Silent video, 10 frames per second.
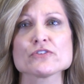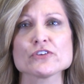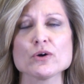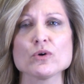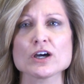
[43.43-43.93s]
And
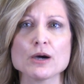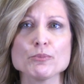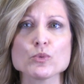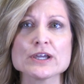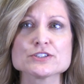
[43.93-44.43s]
so a
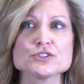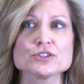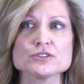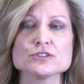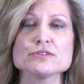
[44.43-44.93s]
couple ways you
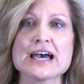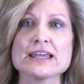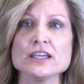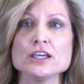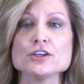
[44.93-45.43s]
could do that.